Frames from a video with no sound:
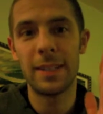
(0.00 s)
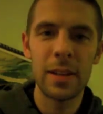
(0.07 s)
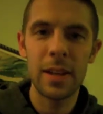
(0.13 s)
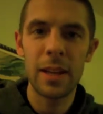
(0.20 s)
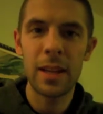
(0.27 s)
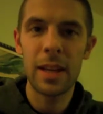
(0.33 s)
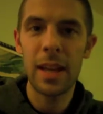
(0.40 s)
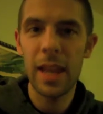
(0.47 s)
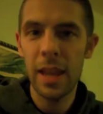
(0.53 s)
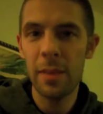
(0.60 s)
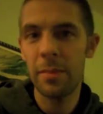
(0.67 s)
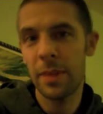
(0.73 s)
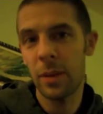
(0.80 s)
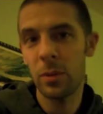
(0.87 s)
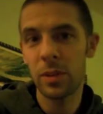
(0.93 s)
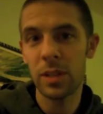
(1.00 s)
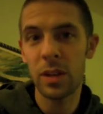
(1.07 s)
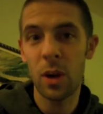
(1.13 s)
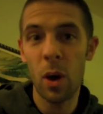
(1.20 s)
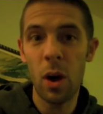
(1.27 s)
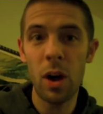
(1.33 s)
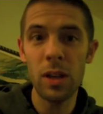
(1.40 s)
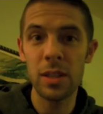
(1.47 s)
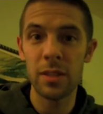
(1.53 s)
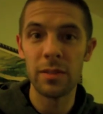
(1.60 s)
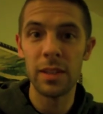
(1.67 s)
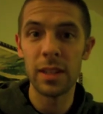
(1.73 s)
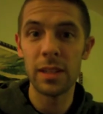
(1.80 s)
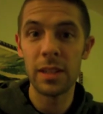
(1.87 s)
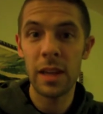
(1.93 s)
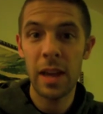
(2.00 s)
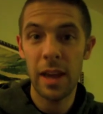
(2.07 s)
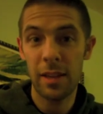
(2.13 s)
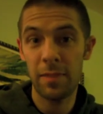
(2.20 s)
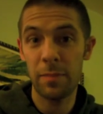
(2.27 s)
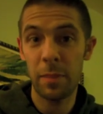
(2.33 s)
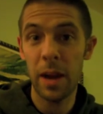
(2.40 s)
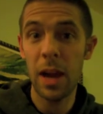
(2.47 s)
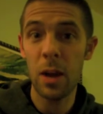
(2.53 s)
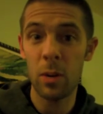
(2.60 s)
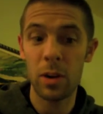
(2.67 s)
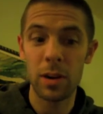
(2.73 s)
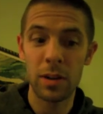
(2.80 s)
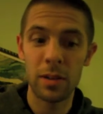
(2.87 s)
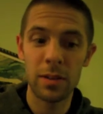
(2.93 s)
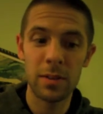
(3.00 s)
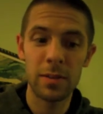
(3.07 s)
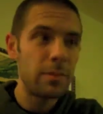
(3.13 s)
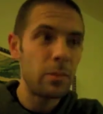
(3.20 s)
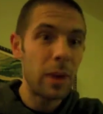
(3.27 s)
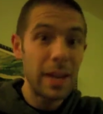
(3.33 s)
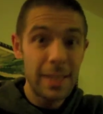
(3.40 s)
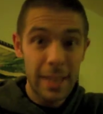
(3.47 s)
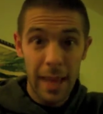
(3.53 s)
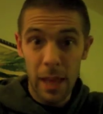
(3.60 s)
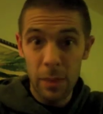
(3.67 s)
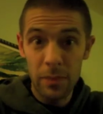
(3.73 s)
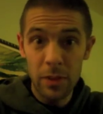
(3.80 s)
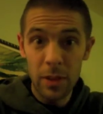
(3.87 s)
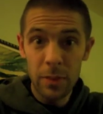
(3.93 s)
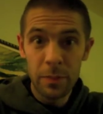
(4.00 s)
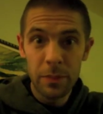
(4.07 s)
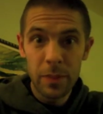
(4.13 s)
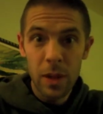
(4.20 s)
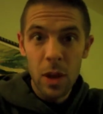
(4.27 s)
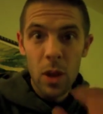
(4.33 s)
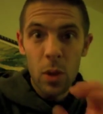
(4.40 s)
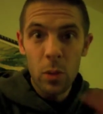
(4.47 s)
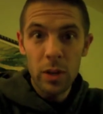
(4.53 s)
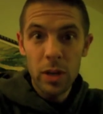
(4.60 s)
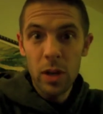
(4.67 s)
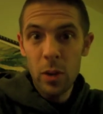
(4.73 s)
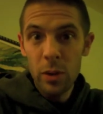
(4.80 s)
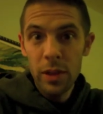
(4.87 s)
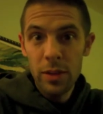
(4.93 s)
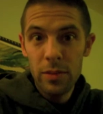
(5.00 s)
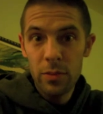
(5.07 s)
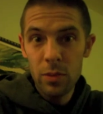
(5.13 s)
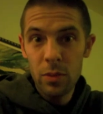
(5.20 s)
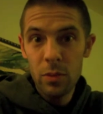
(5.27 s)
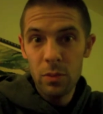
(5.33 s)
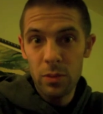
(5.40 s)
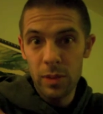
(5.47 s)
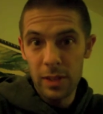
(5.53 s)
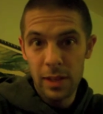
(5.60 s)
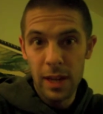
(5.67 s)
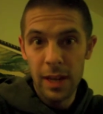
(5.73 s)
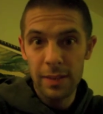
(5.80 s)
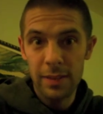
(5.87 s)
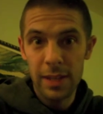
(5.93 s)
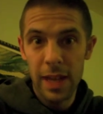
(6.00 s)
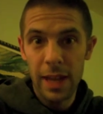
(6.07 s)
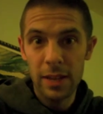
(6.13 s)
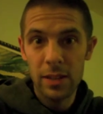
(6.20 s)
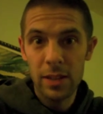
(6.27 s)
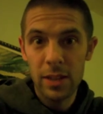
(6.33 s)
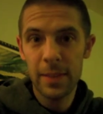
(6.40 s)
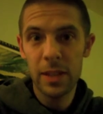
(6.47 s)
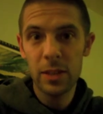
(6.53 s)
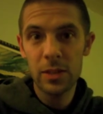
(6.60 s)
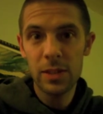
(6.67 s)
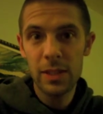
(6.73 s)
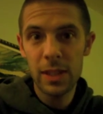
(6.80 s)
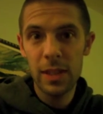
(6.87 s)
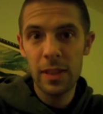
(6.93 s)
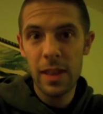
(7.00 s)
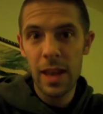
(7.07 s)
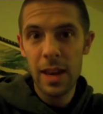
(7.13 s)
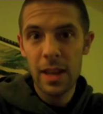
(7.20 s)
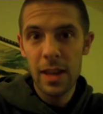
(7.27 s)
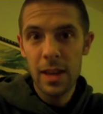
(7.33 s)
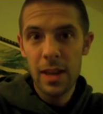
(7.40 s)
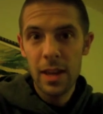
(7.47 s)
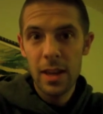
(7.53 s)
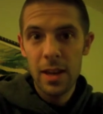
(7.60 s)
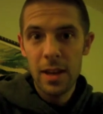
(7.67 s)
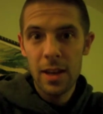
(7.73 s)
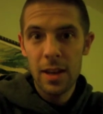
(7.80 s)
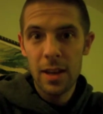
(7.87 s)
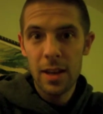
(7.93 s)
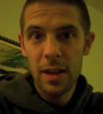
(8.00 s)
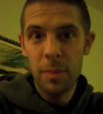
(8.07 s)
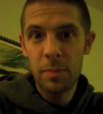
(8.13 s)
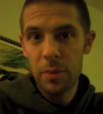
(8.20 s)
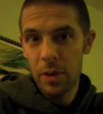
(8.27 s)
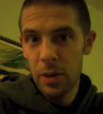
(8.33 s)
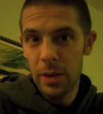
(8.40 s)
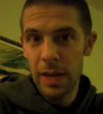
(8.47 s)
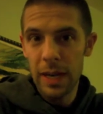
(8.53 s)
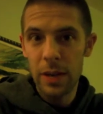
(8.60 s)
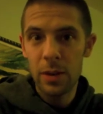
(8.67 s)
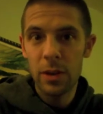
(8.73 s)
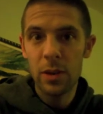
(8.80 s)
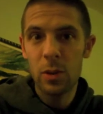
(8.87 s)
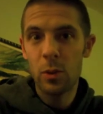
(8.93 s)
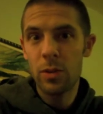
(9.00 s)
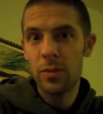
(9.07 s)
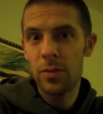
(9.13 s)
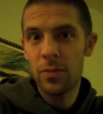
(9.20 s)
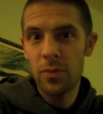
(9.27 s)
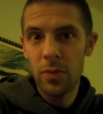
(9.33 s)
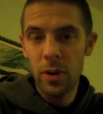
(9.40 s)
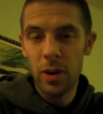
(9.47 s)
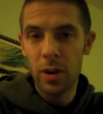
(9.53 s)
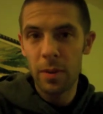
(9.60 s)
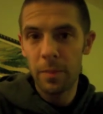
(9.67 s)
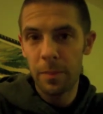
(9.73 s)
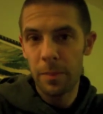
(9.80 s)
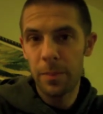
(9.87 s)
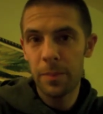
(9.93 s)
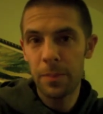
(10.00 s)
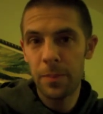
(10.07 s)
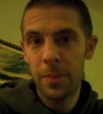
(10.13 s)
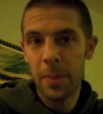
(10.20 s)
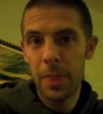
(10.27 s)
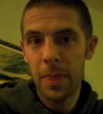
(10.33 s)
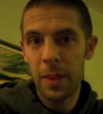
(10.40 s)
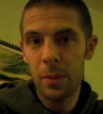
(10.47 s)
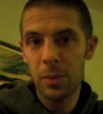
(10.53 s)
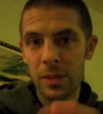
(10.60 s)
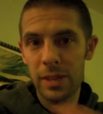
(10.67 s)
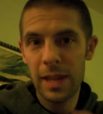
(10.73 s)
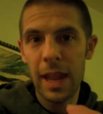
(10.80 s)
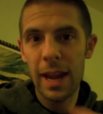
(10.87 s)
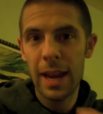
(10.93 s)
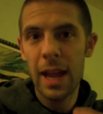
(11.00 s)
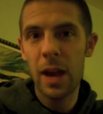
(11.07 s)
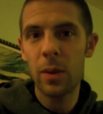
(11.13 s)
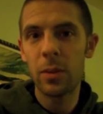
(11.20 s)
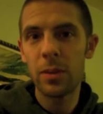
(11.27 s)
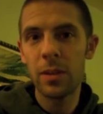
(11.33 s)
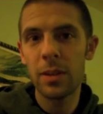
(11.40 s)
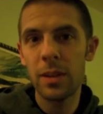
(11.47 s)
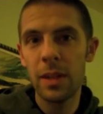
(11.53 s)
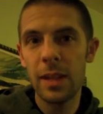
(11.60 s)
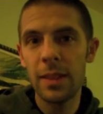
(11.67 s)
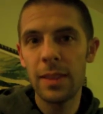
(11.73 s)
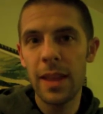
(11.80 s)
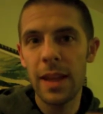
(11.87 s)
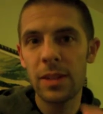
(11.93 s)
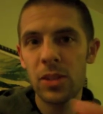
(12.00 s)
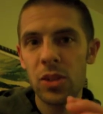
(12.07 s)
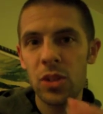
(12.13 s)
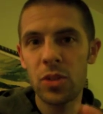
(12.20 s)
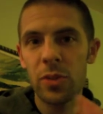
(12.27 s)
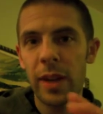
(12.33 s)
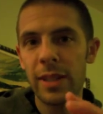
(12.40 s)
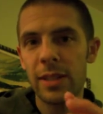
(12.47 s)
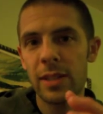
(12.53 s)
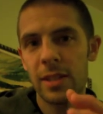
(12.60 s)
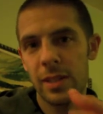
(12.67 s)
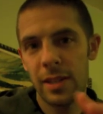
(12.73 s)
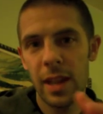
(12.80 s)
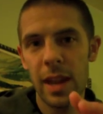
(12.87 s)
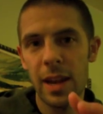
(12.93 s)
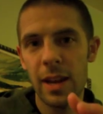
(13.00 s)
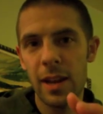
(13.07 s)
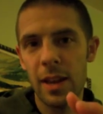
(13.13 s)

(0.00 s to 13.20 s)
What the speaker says: Let him that was the cause of this have power. Why is that helpful? When you're going through this kind of text, you'll see that a pronoun or a verb will stand out in that stressed state.